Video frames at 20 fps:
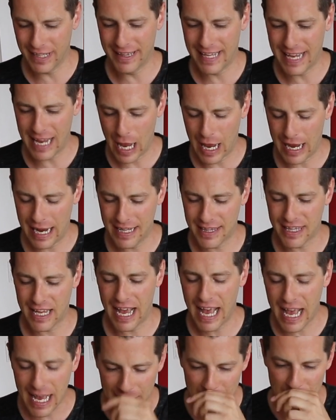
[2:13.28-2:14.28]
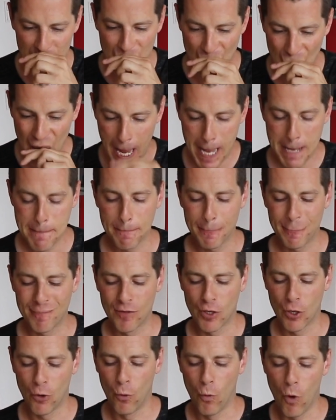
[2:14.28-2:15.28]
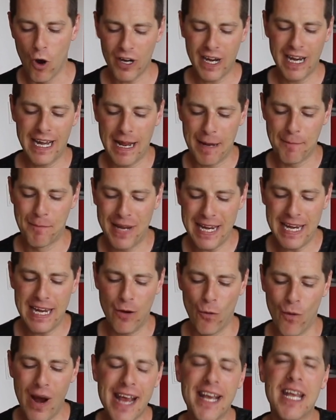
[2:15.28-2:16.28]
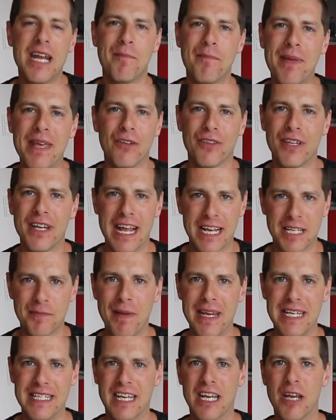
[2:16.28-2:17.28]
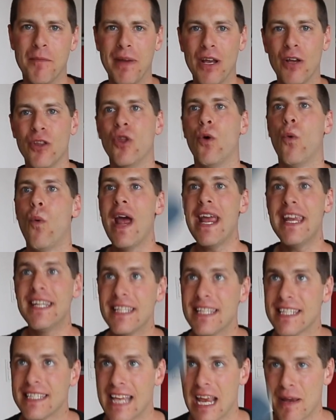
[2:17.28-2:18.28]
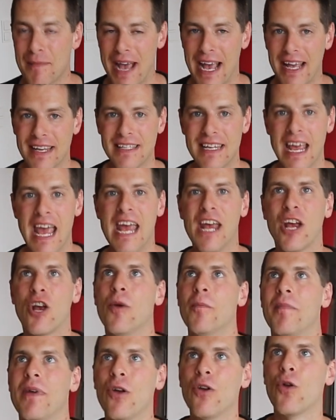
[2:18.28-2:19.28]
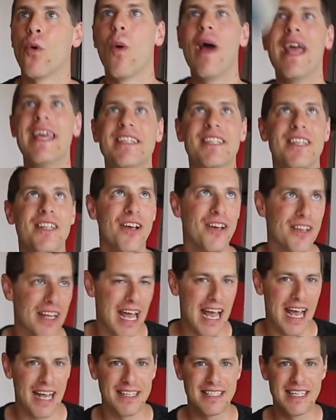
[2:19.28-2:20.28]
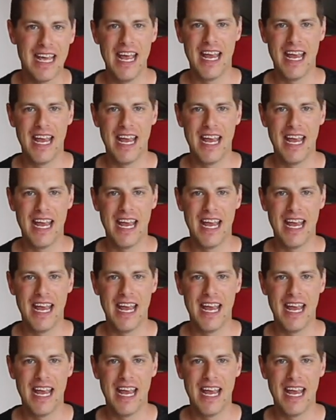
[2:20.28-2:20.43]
in the hand. What can it be? Where can it be on the next beat? It can be on the way to the same hand, it can be on the way to the other hand,